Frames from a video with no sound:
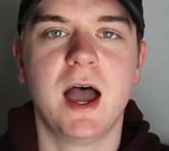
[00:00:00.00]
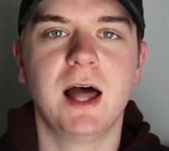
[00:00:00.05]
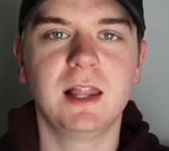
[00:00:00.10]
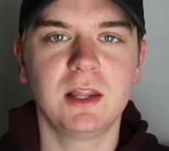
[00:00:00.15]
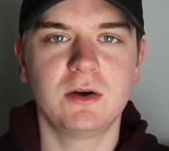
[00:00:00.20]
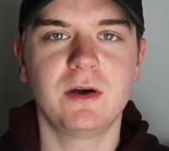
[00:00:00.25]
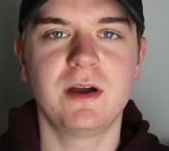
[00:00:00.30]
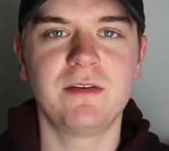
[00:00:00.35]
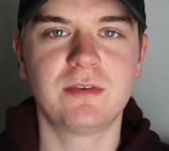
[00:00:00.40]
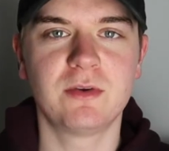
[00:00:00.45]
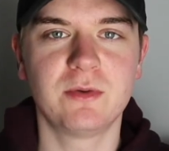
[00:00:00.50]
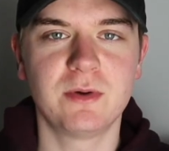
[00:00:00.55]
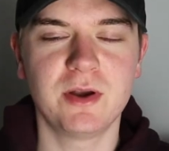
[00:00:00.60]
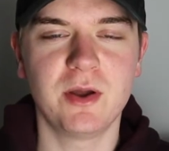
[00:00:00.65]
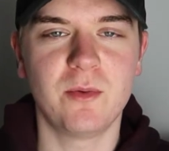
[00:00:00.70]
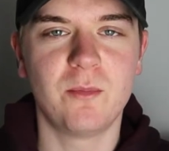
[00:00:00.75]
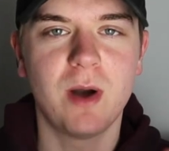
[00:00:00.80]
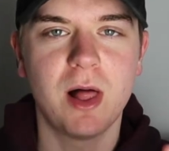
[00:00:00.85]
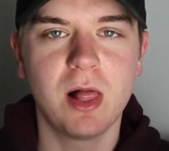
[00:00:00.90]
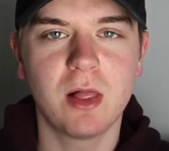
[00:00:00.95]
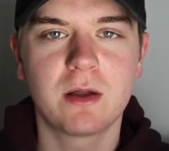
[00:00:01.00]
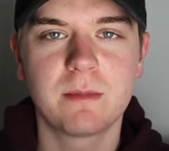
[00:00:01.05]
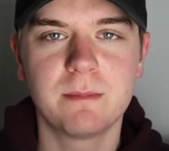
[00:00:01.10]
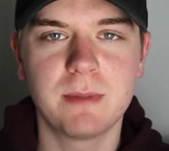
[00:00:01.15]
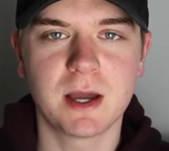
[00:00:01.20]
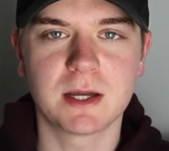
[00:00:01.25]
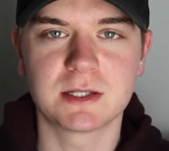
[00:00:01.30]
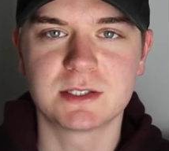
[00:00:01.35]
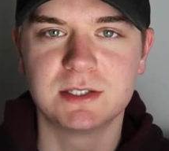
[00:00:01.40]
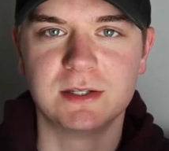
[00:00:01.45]
Hello everyone and welcome
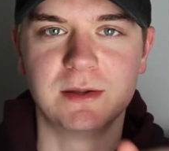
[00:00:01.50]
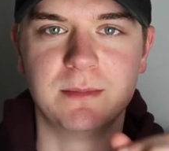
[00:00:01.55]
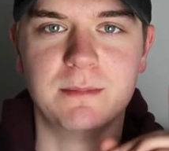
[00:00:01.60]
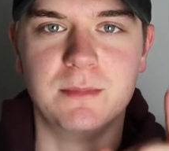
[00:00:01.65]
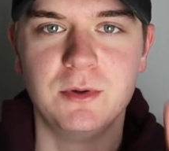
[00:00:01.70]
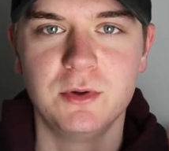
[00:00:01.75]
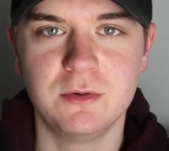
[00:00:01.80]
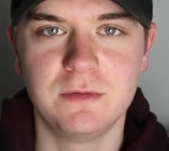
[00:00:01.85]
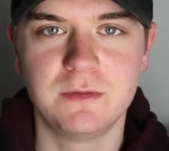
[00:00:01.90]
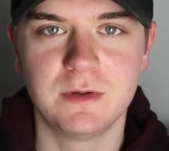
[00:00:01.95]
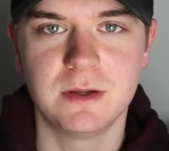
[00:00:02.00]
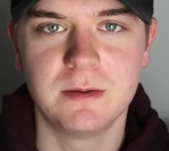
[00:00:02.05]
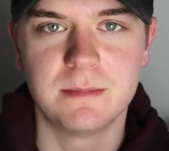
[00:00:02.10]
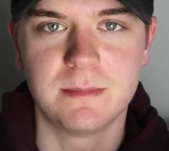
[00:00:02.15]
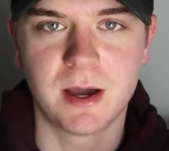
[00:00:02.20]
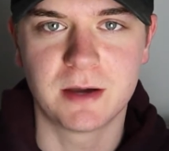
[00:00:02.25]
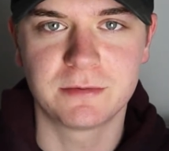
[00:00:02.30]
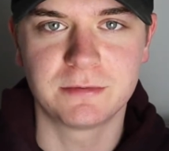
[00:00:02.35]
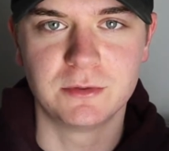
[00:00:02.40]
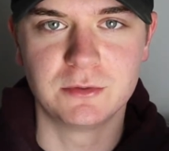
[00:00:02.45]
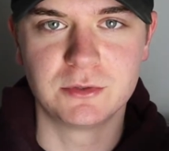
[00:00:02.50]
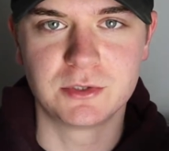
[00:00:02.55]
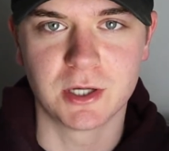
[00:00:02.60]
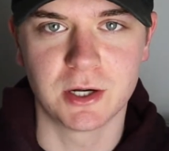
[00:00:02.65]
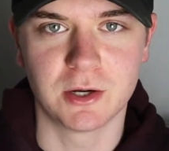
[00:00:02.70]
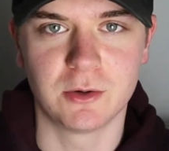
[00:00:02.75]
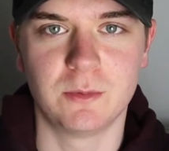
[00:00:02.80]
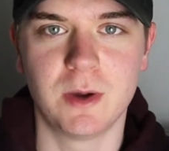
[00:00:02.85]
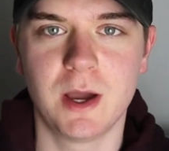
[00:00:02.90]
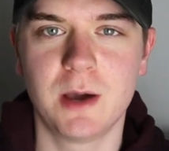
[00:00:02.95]
back to the Movie Matthew
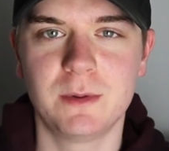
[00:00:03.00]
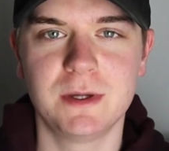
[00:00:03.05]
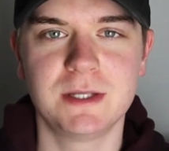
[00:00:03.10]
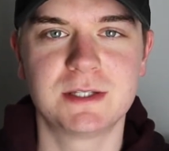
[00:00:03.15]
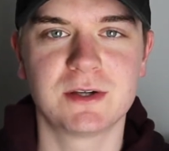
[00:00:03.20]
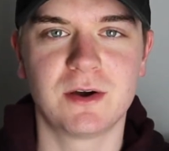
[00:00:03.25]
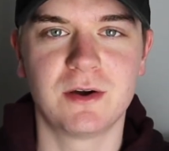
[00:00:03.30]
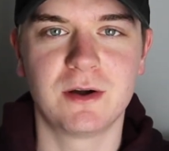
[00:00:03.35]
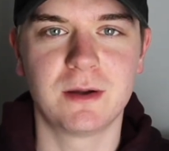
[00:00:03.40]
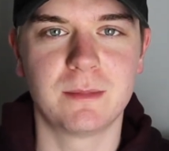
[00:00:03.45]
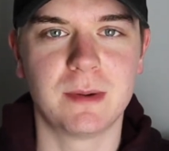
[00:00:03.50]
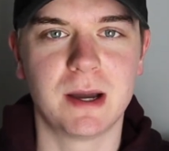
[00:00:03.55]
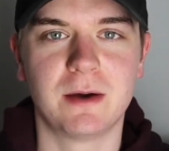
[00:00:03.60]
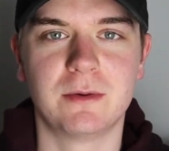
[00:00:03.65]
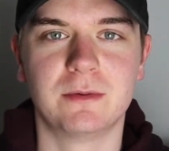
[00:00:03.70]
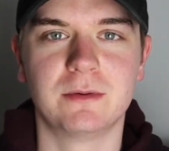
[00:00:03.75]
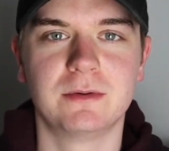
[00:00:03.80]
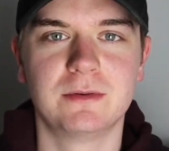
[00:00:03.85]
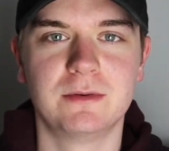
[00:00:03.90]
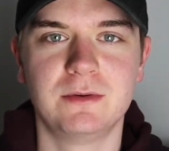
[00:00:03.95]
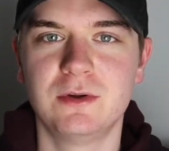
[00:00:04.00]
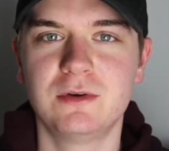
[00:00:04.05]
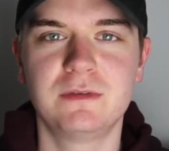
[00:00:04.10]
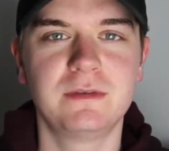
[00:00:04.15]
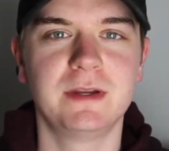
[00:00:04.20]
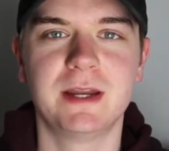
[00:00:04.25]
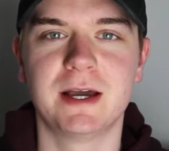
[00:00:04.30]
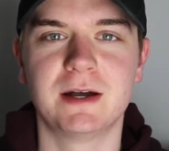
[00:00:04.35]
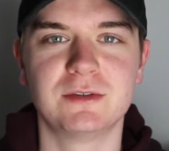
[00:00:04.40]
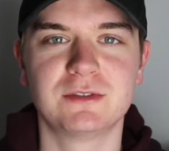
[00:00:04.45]
channel, where we talk about
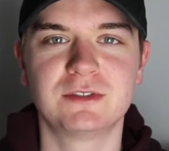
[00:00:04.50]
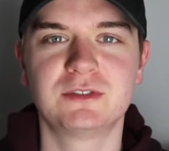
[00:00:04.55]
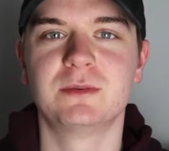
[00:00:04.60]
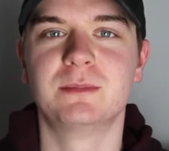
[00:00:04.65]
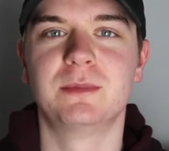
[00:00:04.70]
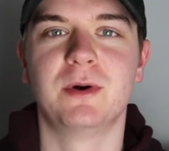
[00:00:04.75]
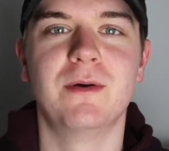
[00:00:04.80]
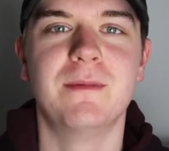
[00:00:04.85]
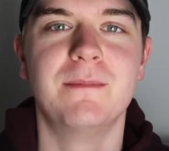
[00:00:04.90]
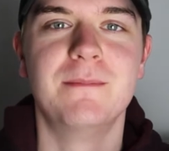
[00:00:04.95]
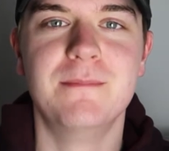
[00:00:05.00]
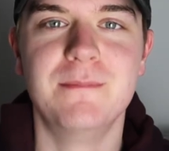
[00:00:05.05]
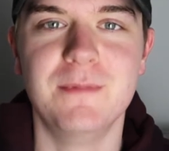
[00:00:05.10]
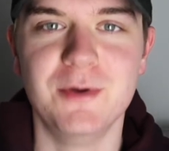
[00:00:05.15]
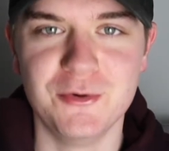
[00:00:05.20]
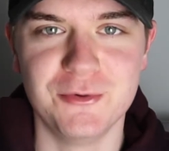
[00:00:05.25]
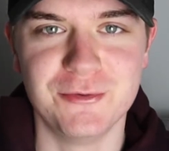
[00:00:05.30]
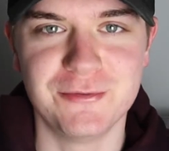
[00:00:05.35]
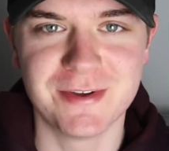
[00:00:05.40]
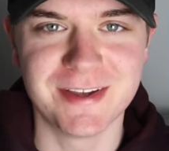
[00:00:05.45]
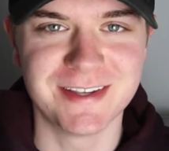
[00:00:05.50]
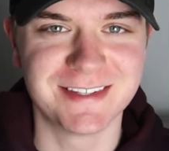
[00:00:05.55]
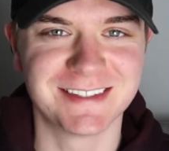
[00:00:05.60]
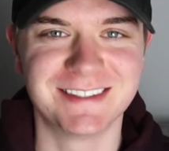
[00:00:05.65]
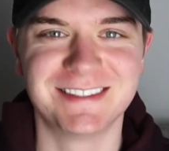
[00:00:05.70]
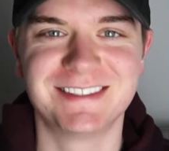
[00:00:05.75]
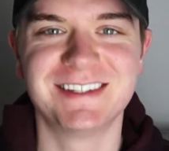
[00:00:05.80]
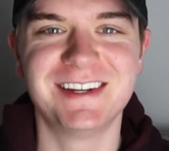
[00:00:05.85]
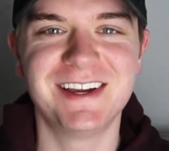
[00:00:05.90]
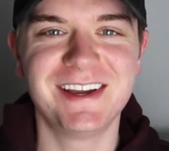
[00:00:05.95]
nothing else but movies.
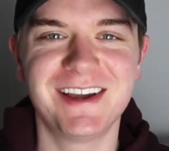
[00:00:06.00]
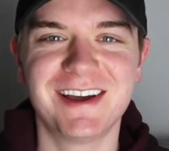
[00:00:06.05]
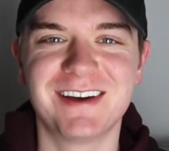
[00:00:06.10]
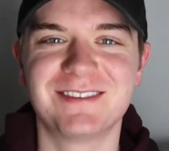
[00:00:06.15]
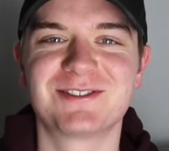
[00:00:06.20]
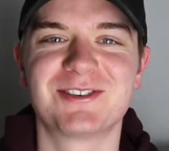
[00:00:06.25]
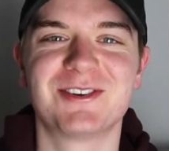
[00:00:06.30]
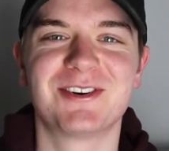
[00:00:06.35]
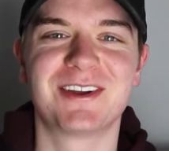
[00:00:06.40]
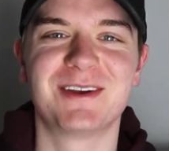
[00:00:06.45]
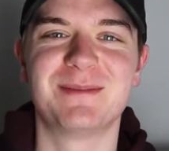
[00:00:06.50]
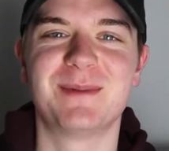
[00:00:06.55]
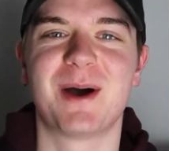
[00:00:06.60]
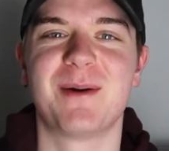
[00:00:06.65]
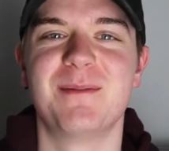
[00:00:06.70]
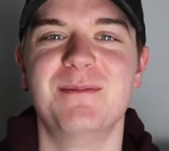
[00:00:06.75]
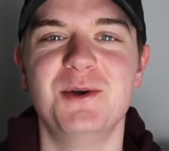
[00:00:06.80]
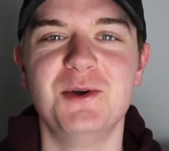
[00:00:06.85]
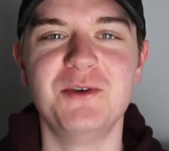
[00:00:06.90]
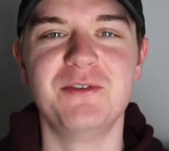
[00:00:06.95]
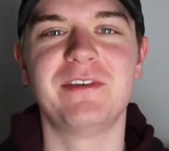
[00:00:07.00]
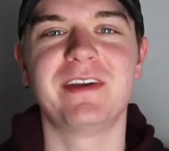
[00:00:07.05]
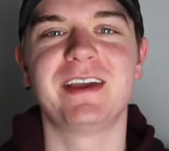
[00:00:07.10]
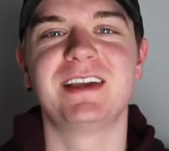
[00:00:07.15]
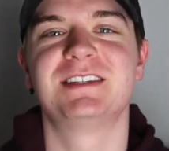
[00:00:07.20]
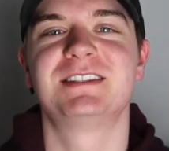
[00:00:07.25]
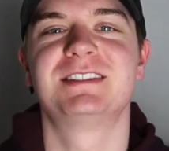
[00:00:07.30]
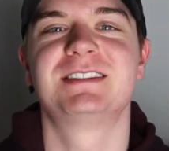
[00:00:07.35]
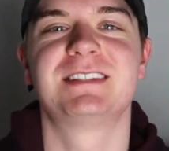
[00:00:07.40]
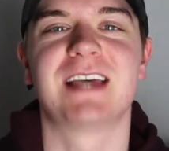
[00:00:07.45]
And today I'm talking about
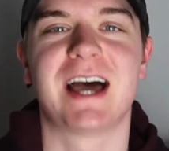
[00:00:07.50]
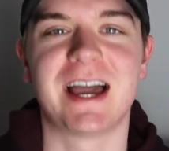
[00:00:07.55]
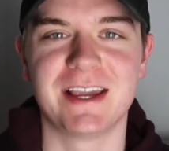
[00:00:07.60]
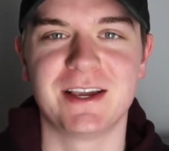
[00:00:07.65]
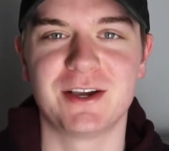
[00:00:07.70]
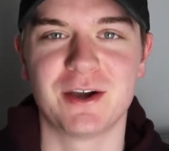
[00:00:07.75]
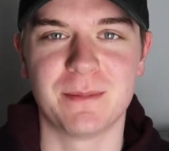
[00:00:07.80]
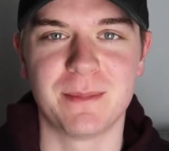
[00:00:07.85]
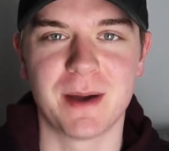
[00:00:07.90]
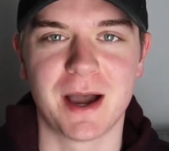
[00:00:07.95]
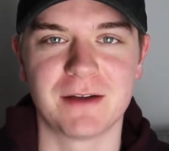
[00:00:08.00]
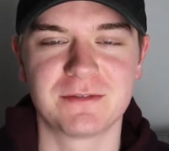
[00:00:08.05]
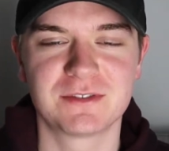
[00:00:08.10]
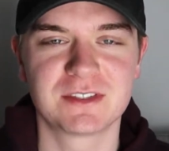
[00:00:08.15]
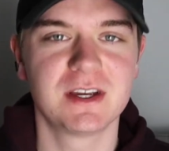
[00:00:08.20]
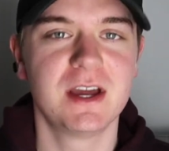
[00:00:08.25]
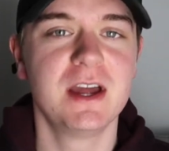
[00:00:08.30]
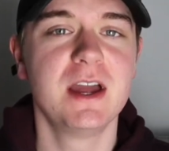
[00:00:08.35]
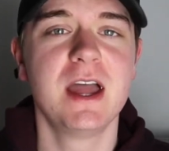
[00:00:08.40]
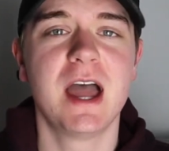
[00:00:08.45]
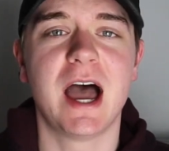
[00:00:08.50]
Movie Psychopaths.